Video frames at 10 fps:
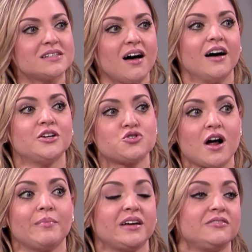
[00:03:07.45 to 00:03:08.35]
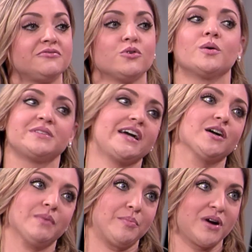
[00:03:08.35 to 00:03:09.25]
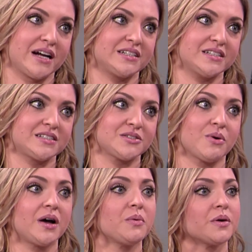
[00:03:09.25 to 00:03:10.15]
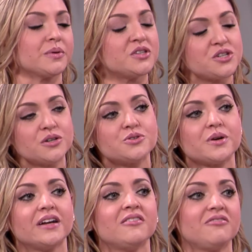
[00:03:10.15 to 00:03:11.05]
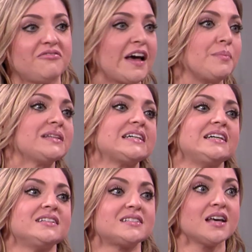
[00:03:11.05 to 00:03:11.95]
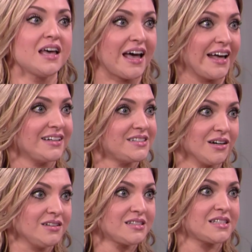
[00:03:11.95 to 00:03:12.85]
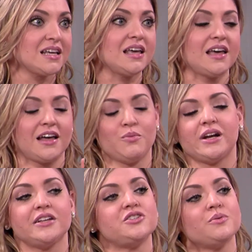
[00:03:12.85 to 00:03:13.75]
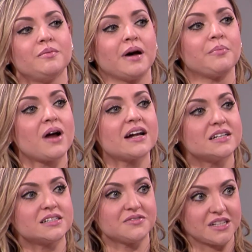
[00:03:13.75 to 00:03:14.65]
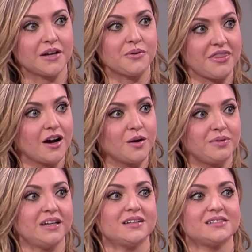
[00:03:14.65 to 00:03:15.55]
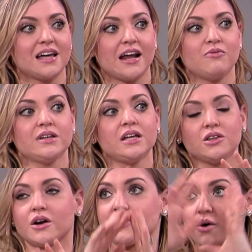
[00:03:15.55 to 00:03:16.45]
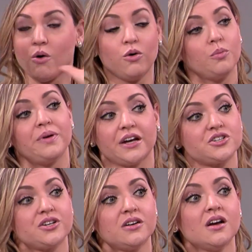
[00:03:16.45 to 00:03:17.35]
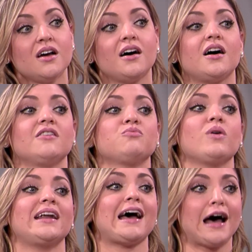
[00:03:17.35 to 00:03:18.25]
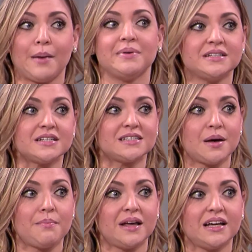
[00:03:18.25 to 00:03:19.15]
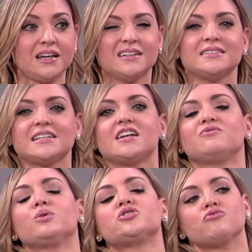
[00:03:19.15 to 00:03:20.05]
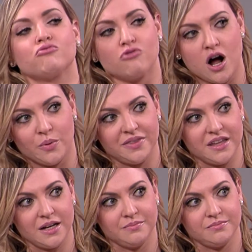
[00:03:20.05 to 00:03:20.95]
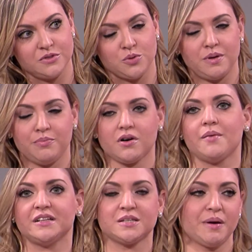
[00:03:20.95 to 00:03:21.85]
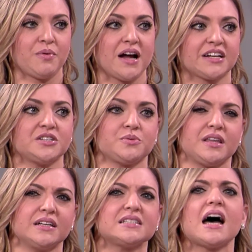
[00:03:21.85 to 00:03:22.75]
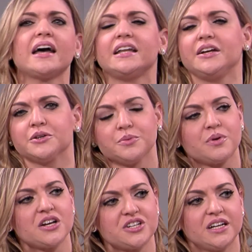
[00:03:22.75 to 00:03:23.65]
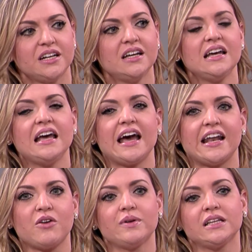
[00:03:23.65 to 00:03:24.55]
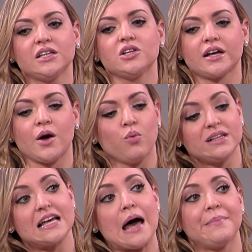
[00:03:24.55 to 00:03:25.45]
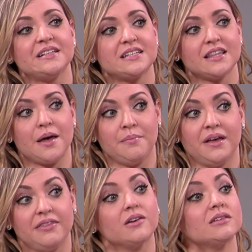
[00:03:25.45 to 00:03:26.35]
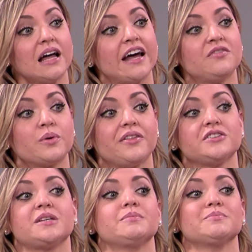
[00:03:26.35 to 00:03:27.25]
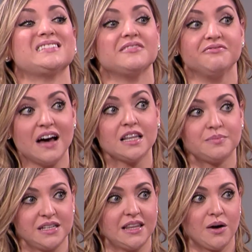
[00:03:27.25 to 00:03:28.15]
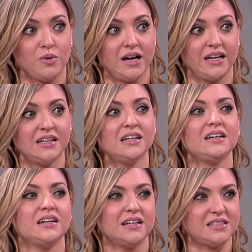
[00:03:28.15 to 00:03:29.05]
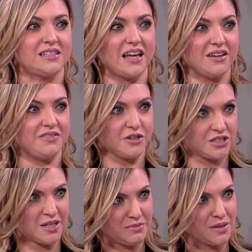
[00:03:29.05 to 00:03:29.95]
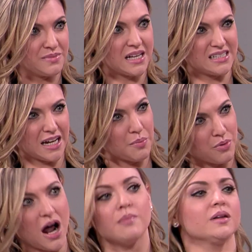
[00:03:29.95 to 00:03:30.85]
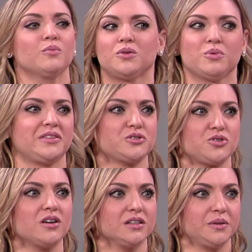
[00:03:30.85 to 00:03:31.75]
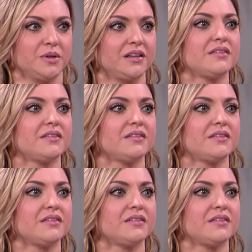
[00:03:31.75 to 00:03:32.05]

on trauma-informed care in my practice. So I work with children, families, and adults. And what I do in my practice of psychotherapy is that I really look at the whole picture of what happened to somebody instead of what's wrong with them. So people come into my practice with anxiety or depression, and I really look at what's happened to them in their life where their symptoms developed in that way instead of their symptoms as like a problem with what they're struggling with.